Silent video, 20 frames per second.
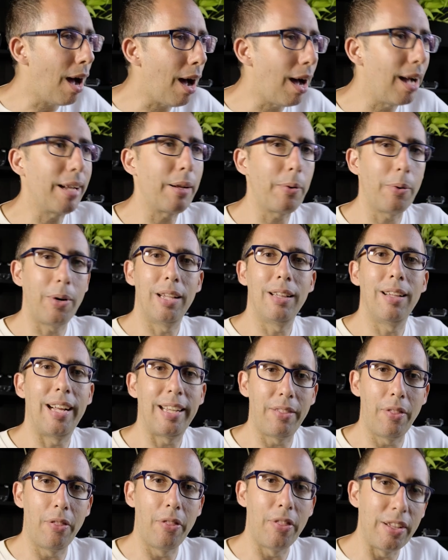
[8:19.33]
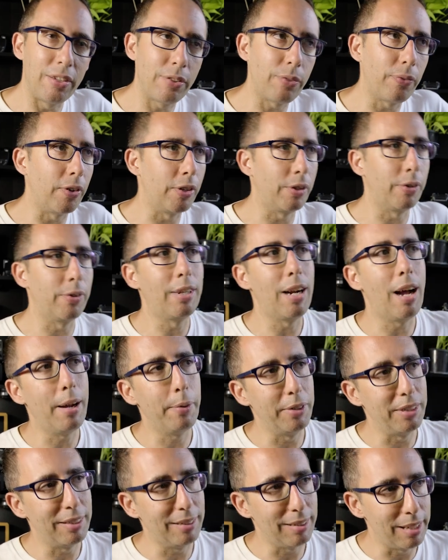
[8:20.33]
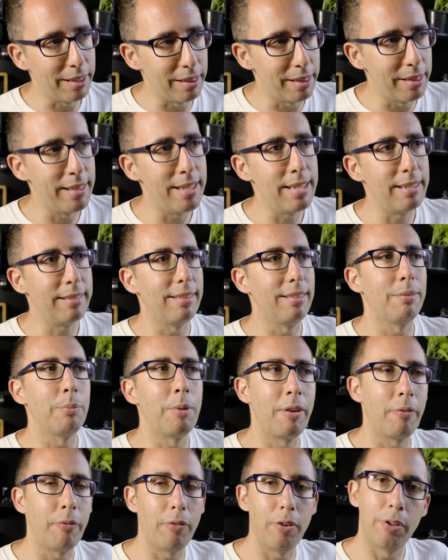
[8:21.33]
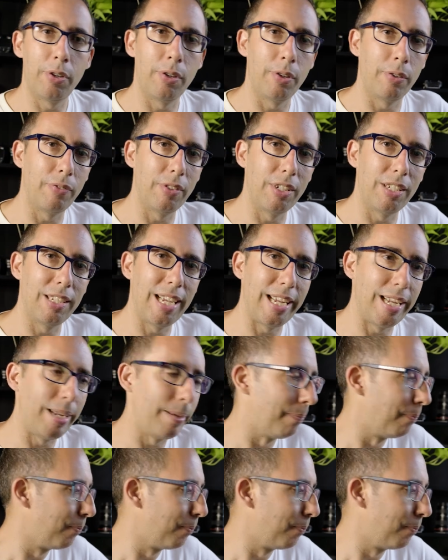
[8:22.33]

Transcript: I quite like this photo and I would say this is my photo of the day.